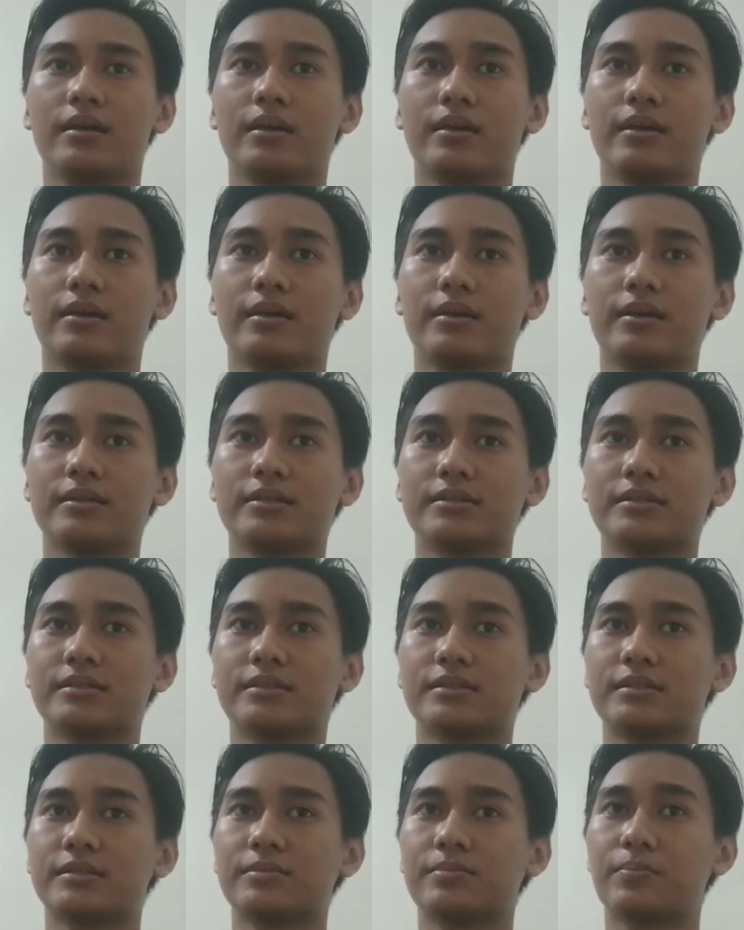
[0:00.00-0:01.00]

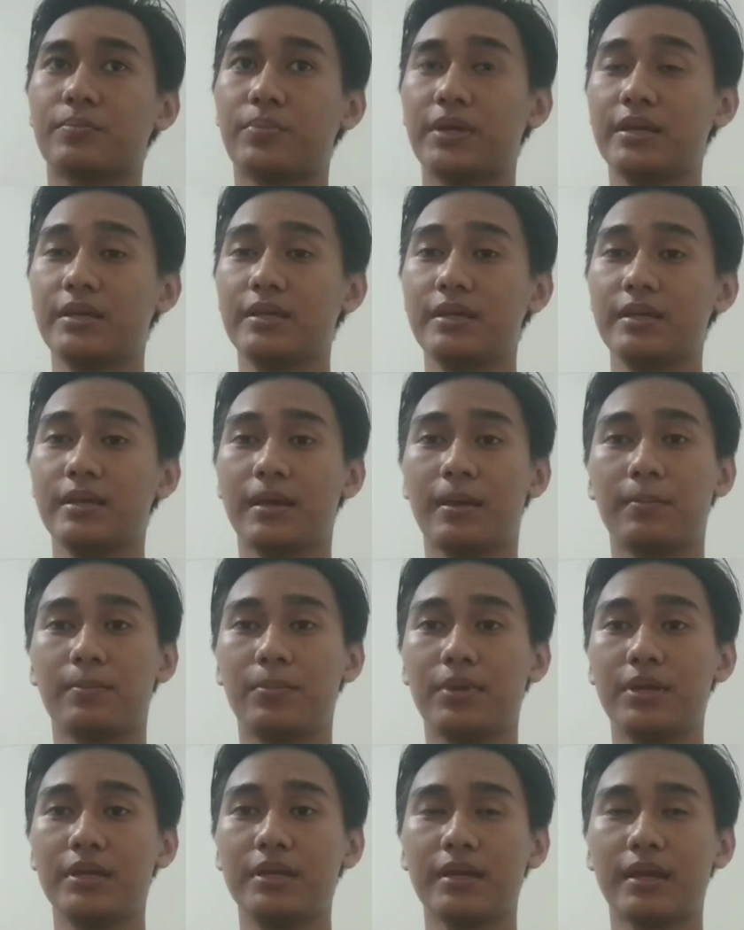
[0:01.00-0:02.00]
is P,
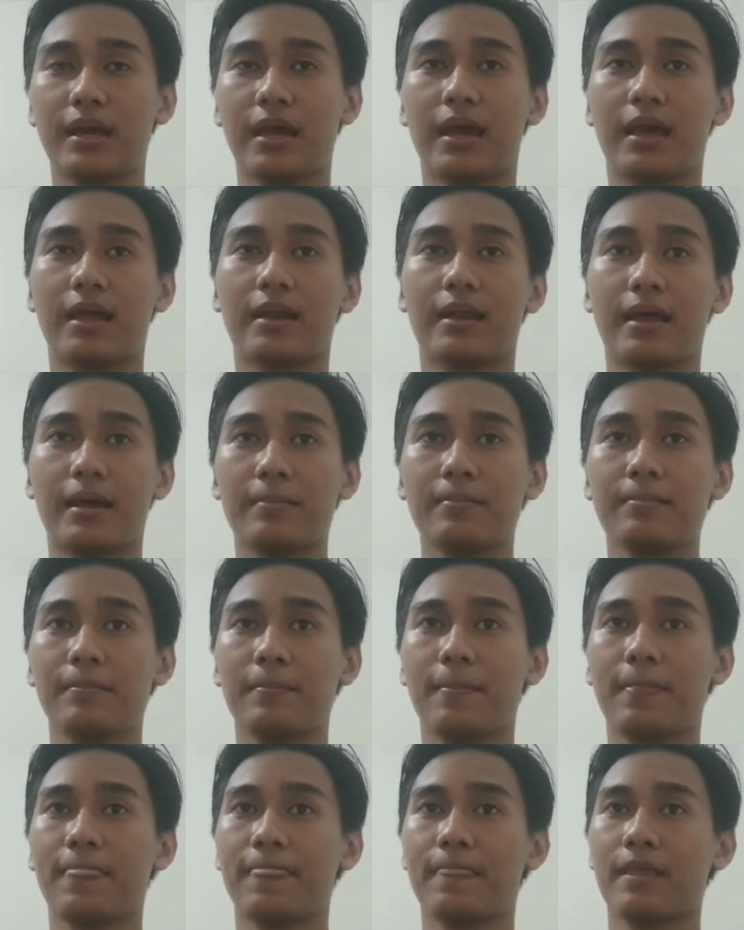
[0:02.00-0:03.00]
B, and M
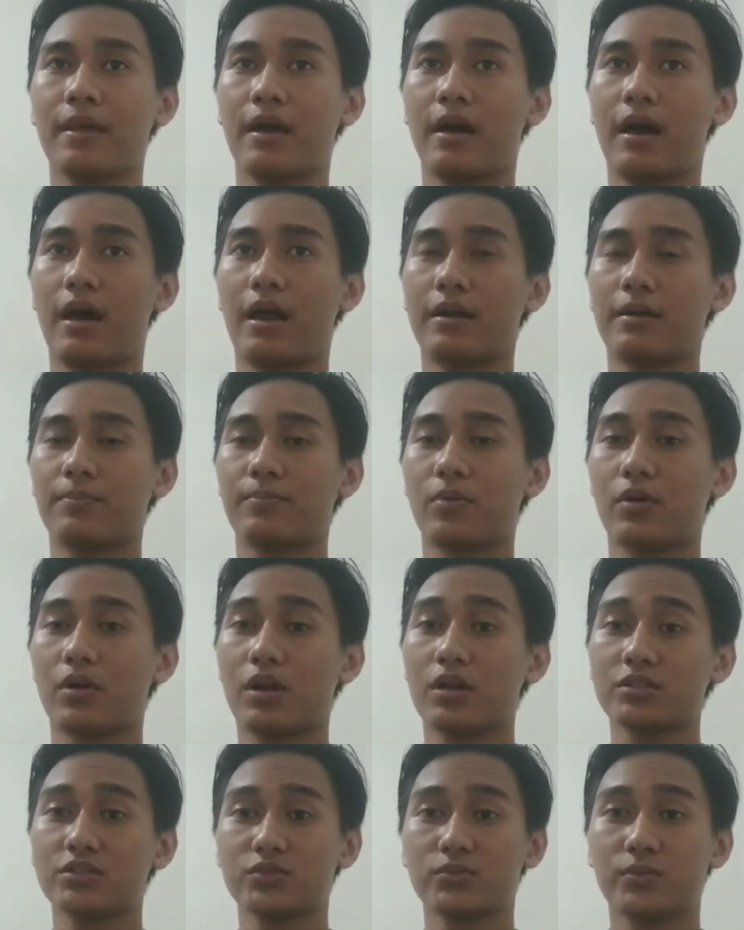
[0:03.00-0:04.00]
are
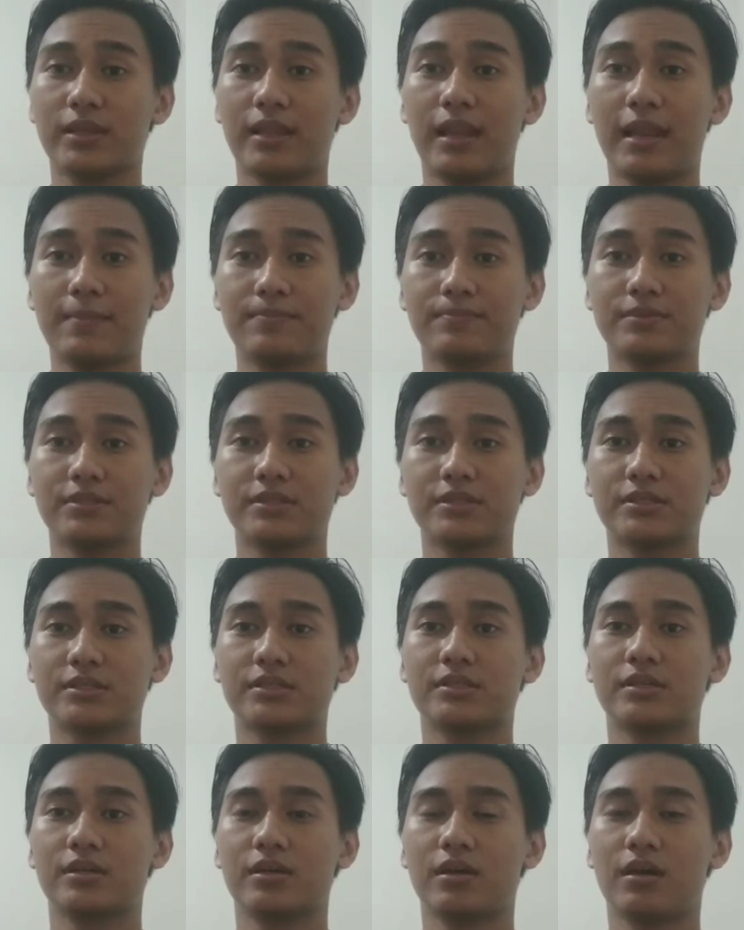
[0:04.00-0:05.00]
pronounced with lips
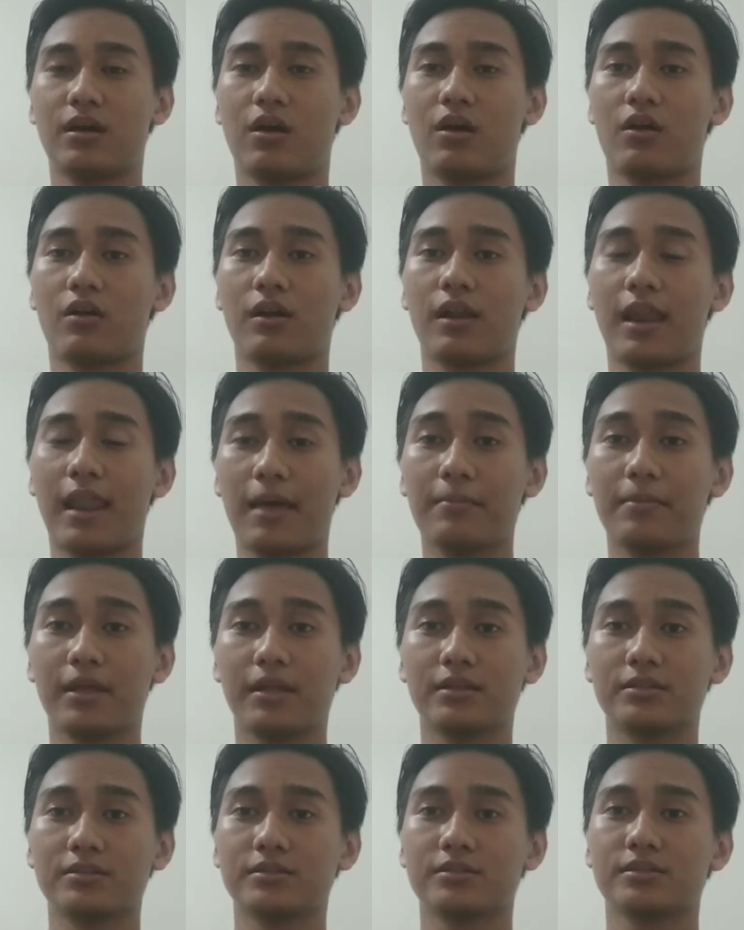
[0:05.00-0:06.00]
or
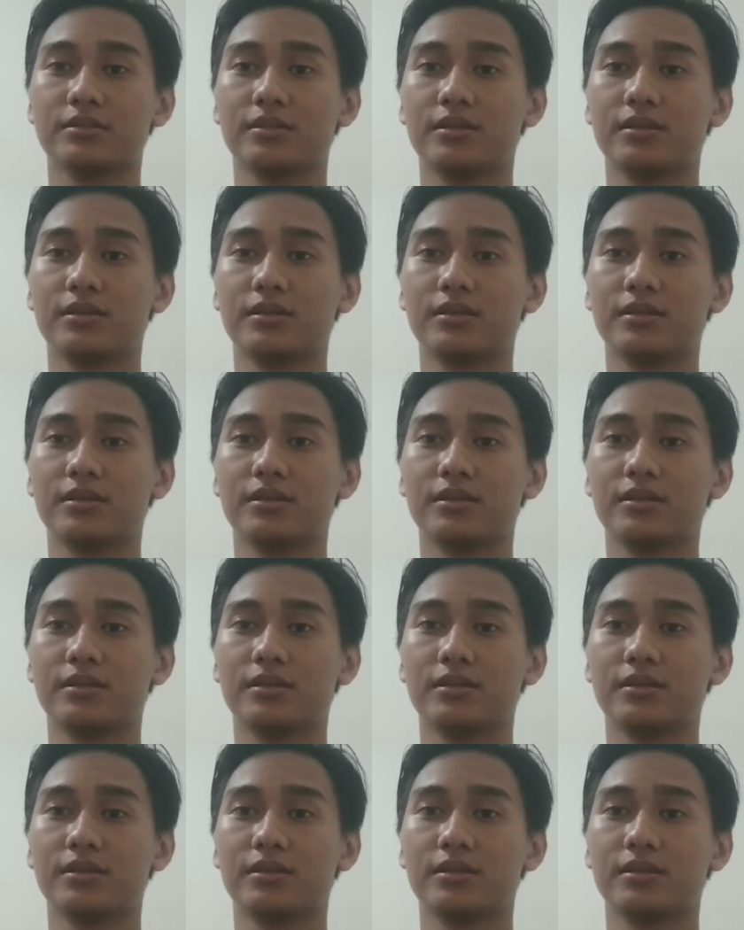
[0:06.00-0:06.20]
labials.